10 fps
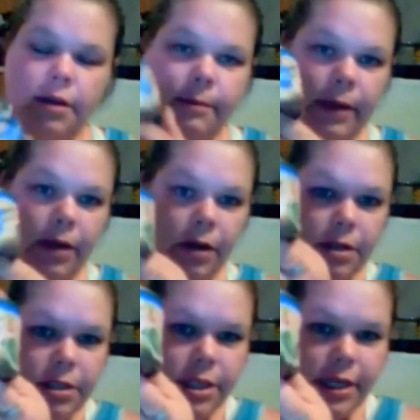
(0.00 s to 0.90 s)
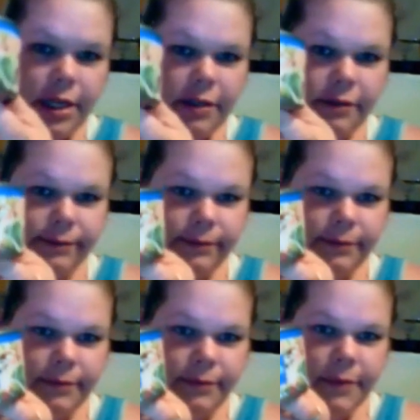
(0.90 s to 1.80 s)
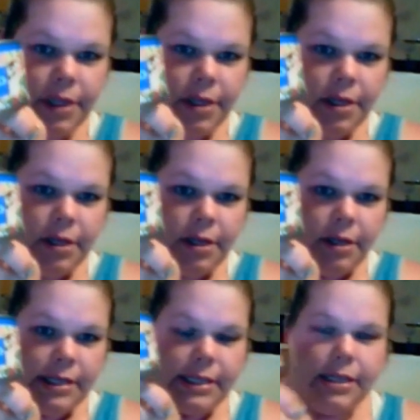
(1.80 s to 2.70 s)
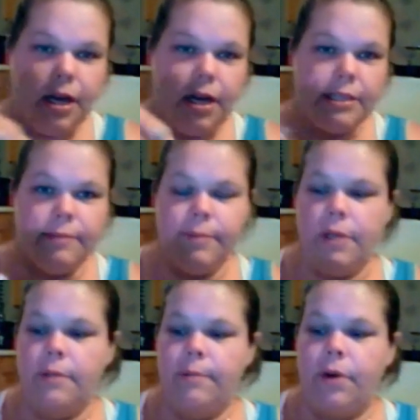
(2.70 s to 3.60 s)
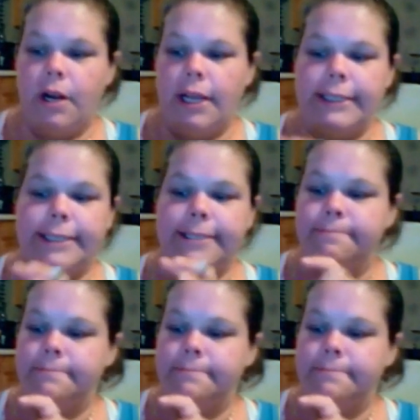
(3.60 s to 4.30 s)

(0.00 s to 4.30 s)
my Kirkland chicken. This is an awesome product.